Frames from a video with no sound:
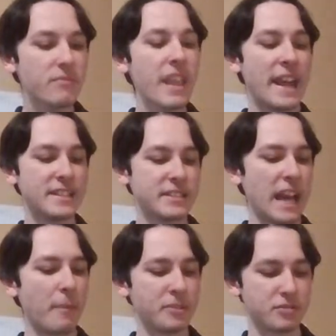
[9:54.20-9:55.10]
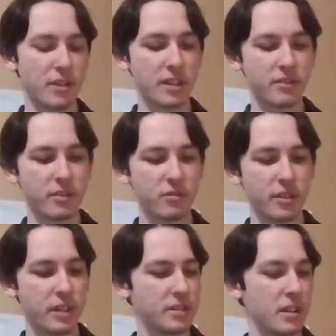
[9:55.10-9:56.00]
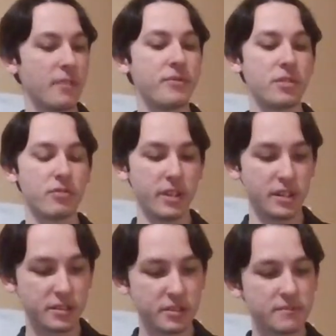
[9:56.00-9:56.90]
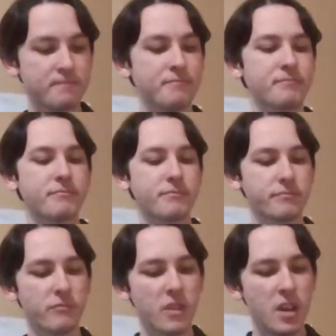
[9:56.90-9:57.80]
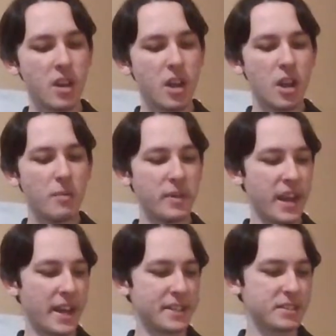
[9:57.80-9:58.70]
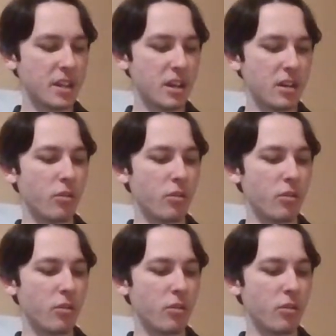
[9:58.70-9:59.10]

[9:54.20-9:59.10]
the strength of the Greeks. But as their